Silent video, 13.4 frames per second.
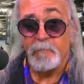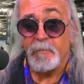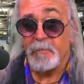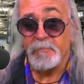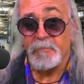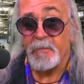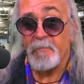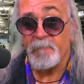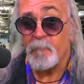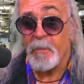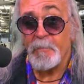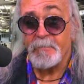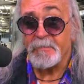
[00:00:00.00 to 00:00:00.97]
there's
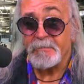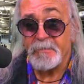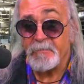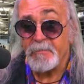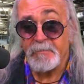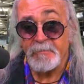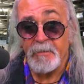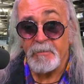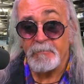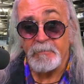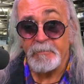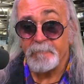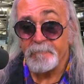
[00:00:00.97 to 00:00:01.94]
enough weapons in this
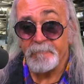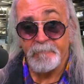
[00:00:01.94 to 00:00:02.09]
country,